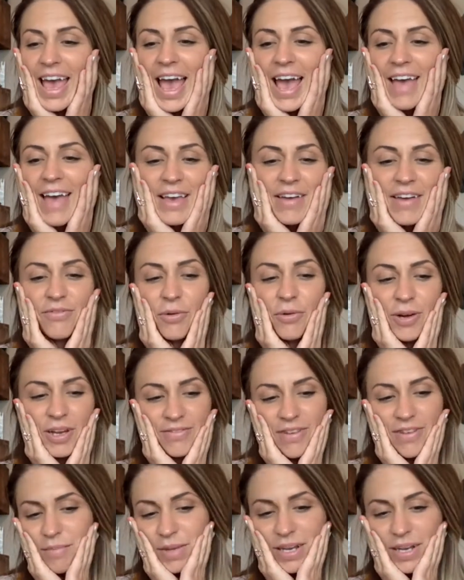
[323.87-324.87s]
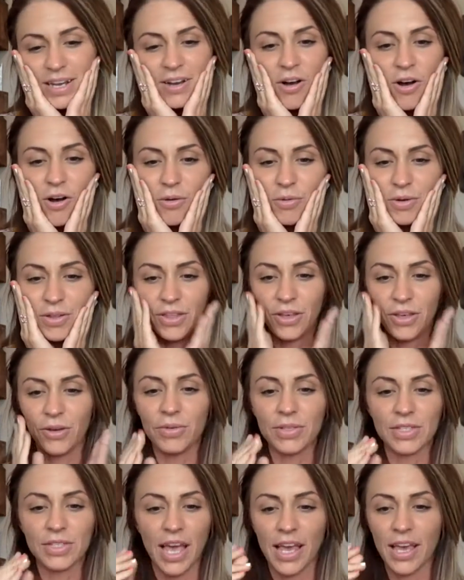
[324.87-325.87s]
And that 45 minute call with you
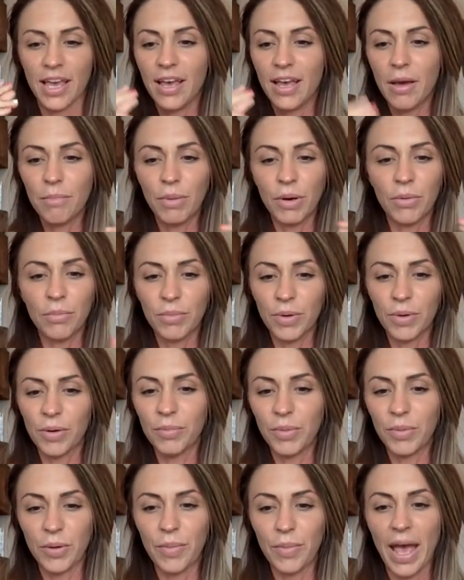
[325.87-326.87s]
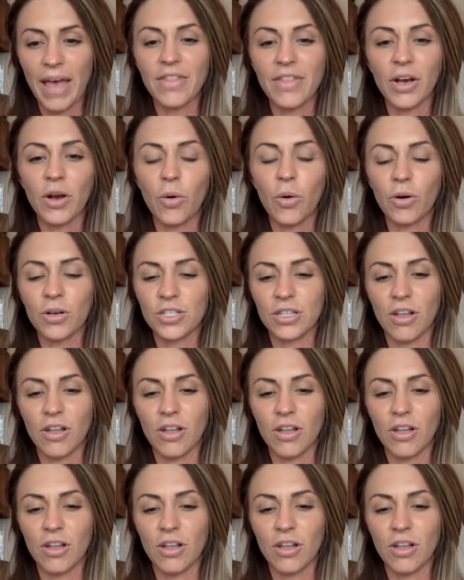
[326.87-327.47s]
was like, boom, boom, boom. And the course